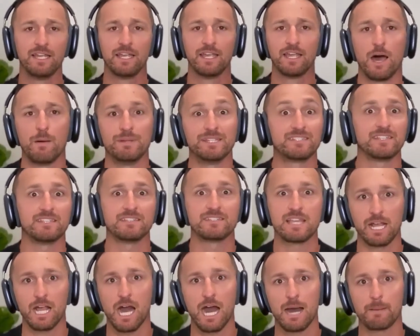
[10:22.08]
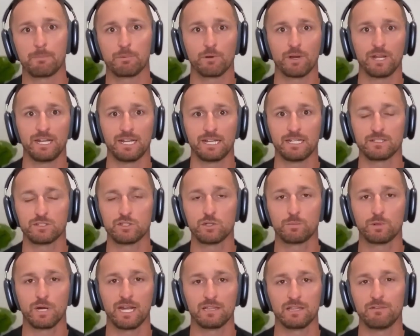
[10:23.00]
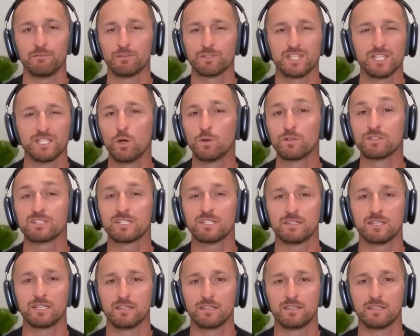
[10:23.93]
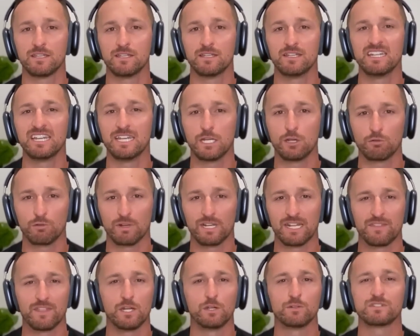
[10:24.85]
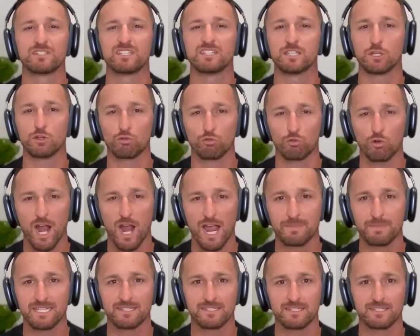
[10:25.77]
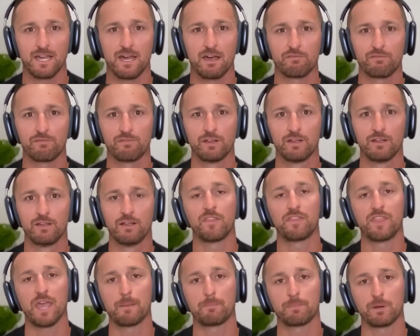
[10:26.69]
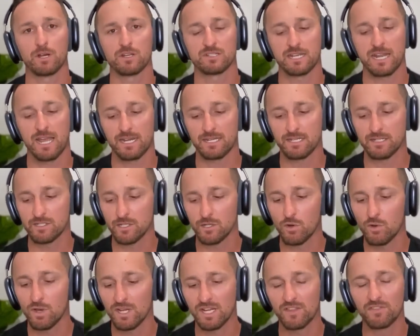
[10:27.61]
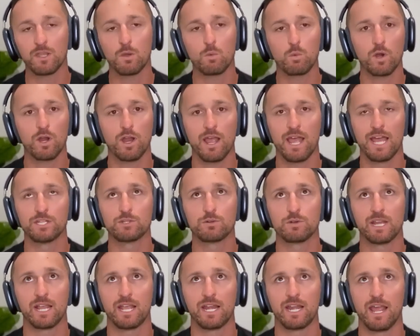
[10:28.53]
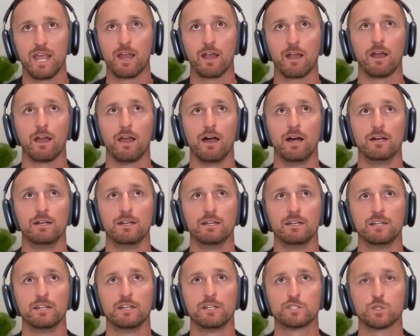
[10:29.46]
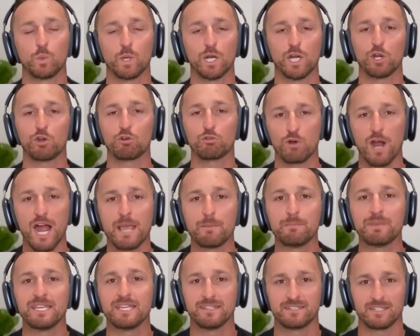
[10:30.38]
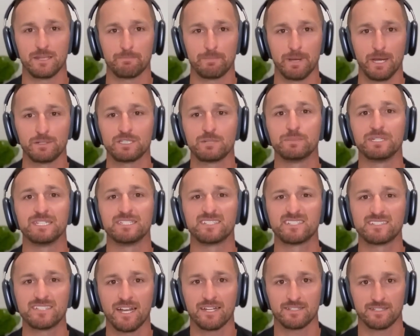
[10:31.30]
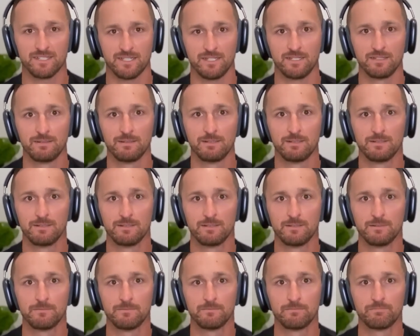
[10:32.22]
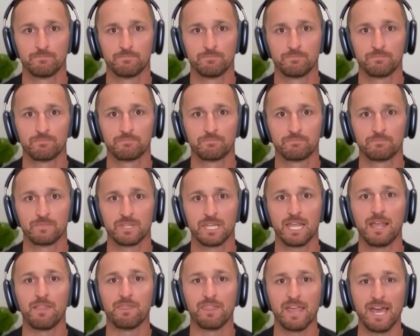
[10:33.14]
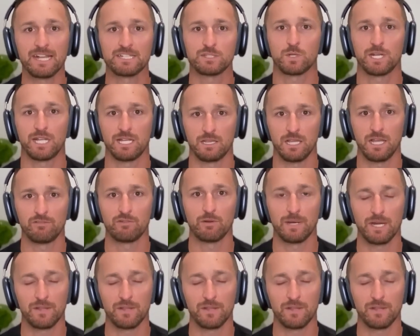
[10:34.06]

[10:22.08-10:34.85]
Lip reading: And see them operating at super high levels. They don't see the nitty gritty. They don't see the grimy stuff that person had to do. And I think we're entering an era to where grimy is about to be sexy. And that's what I love about